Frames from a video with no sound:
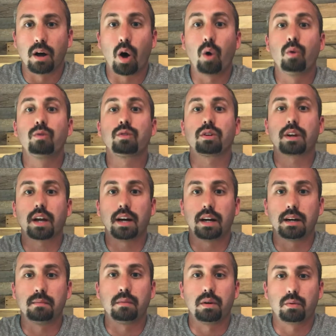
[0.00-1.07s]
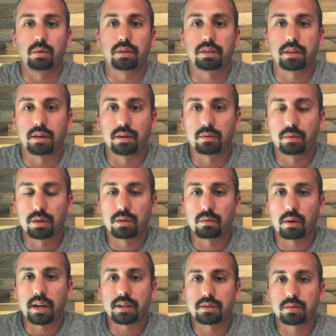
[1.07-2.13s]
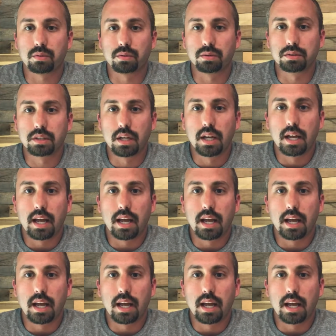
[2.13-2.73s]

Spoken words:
overcome with the right tools